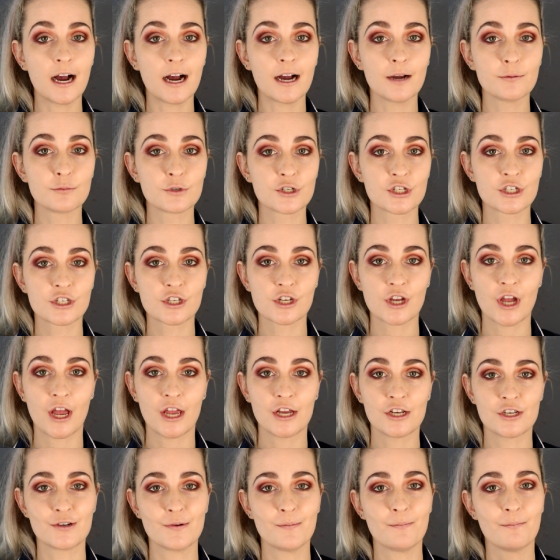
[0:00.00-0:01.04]
I'm just going
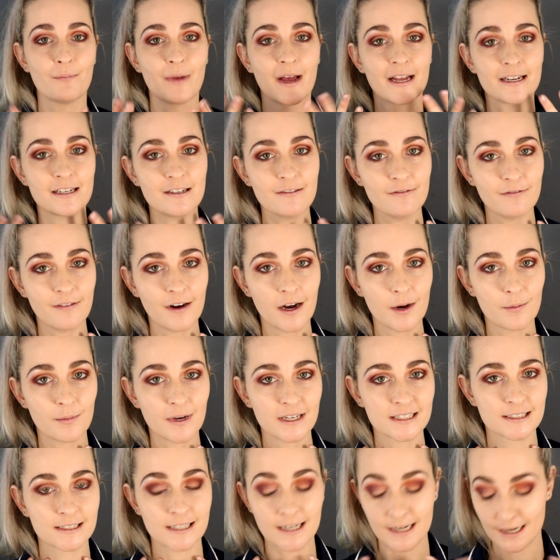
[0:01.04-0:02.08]
to mattify my
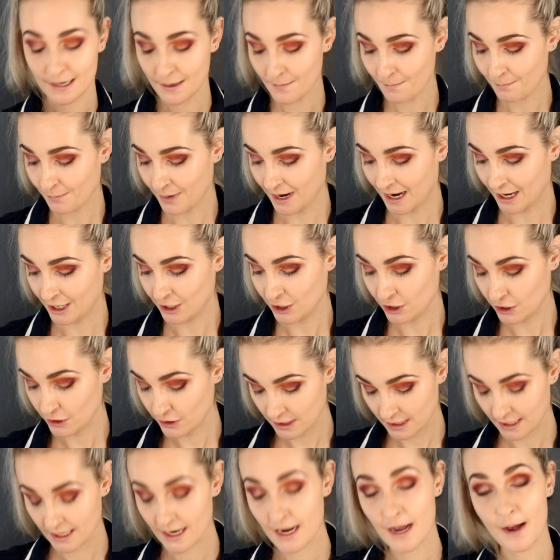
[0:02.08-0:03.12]
skin by
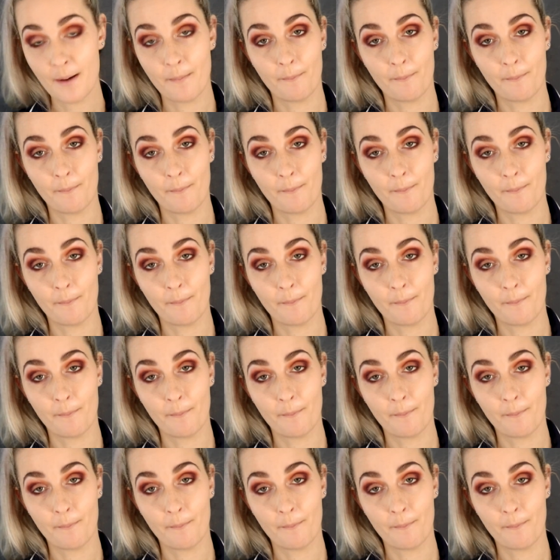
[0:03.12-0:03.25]
using